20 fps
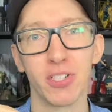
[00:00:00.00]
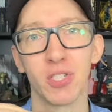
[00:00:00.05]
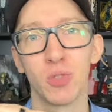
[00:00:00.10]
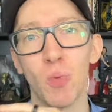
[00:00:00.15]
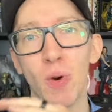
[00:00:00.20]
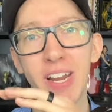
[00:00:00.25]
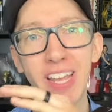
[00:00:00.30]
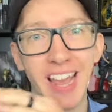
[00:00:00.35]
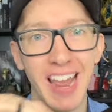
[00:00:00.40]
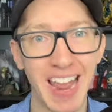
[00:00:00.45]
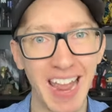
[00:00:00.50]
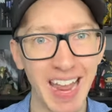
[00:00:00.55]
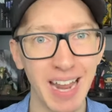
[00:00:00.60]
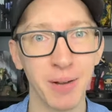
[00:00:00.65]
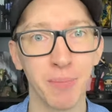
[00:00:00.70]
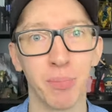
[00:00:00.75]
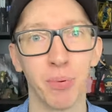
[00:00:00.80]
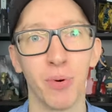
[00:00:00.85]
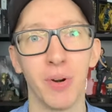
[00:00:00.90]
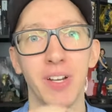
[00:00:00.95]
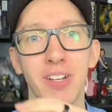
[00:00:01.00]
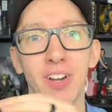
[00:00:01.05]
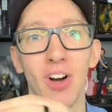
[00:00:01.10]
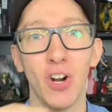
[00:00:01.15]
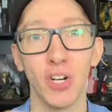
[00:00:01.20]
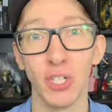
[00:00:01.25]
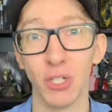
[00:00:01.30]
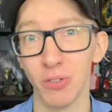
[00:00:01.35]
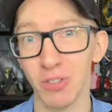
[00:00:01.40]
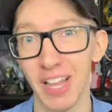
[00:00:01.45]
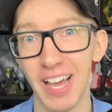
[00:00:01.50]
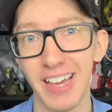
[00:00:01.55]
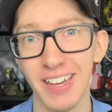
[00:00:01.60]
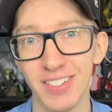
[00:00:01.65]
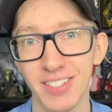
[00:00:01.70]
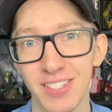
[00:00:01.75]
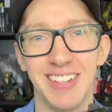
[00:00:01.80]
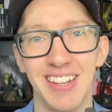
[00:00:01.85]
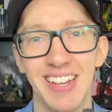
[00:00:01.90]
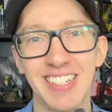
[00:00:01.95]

sweaty handprint on your lens.